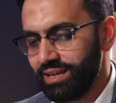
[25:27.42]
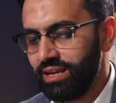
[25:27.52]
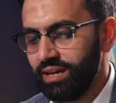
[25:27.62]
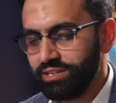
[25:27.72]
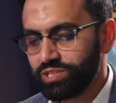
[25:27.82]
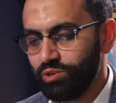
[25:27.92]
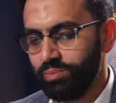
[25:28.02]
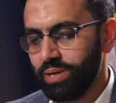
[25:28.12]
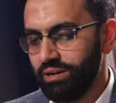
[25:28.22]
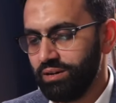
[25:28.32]
Can I ask you
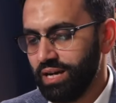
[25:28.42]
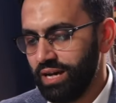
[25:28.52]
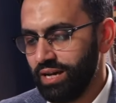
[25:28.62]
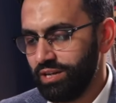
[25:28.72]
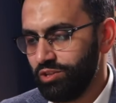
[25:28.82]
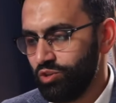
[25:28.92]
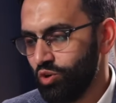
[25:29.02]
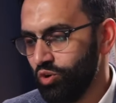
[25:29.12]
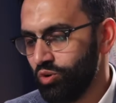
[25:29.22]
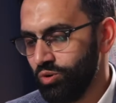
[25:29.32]
about uh,
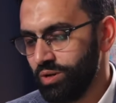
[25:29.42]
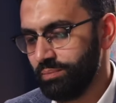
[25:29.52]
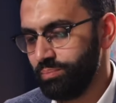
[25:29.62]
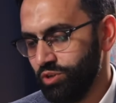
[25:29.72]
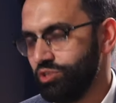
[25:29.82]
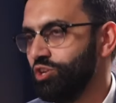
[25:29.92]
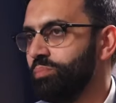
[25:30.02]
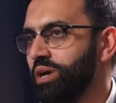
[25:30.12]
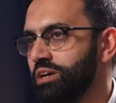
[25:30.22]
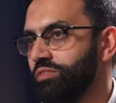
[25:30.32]
your book, your
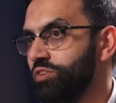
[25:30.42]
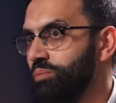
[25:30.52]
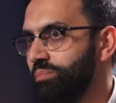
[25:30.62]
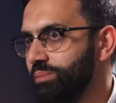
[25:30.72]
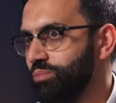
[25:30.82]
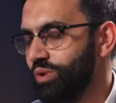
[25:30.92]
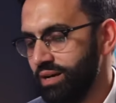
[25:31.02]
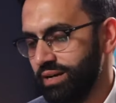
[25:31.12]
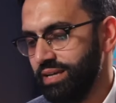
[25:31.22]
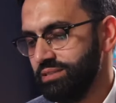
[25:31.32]
biography, your
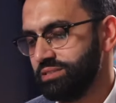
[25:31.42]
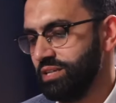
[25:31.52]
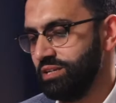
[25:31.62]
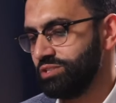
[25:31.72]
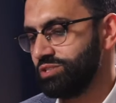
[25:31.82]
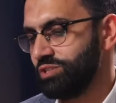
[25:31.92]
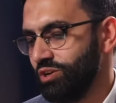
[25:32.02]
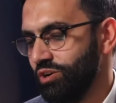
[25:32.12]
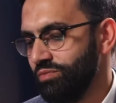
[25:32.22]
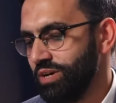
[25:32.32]
memoir, In mm. Search
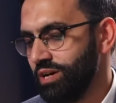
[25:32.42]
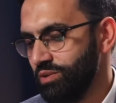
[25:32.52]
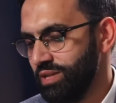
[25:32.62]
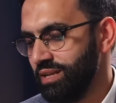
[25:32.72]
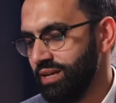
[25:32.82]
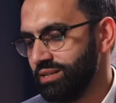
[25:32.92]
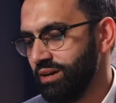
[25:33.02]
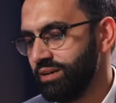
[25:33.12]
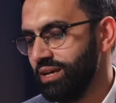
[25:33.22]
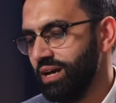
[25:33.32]
of a Holy Land?
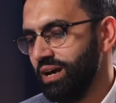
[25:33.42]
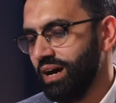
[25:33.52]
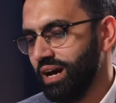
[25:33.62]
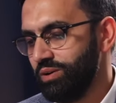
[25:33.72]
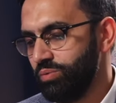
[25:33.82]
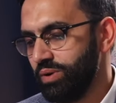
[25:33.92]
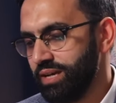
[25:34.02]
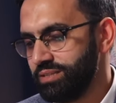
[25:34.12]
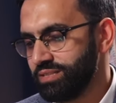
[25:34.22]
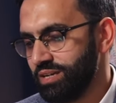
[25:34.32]
I, I
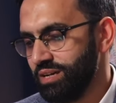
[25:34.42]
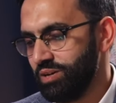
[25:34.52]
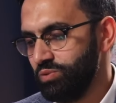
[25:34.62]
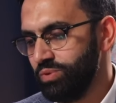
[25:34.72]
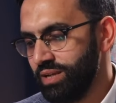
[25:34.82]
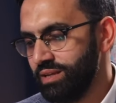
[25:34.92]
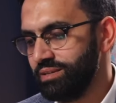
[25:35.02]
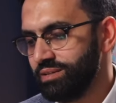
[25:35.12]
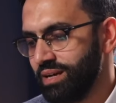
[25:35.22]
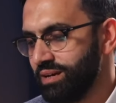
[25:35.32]
read uh, a
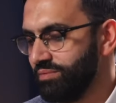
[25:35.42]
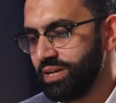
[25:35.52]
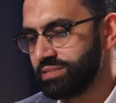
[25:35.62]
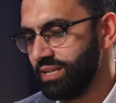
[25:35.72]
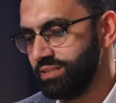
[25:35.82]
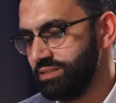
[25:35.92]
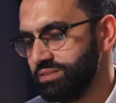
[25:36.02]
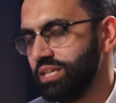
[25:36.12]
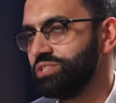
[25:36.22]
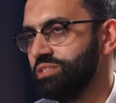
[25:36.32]
really uh, fascinating
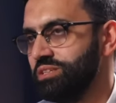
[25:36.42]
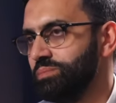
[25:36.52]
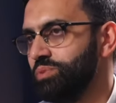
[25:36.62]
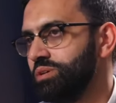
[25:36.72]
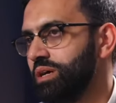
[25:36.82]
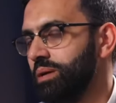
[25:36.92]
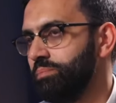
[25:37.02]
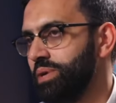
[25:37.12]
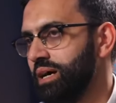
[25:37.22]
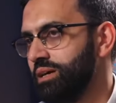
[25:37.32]
section in the book
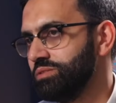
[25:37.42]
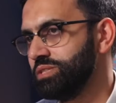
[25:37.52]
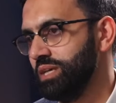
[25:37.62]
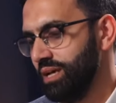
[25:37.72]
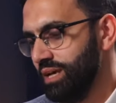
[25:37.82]
about